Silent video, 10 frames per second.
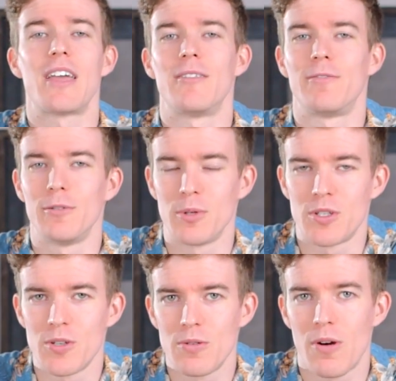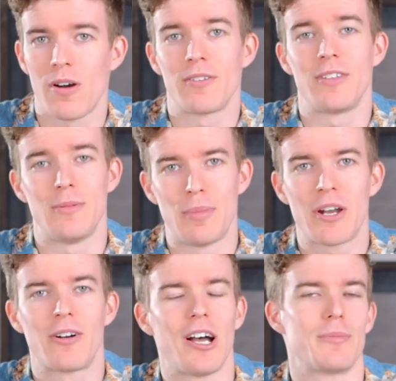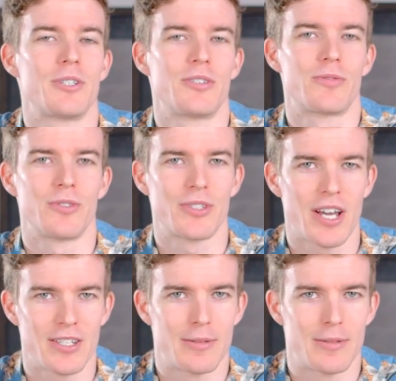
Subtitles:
and Fuma 2 are the better options for size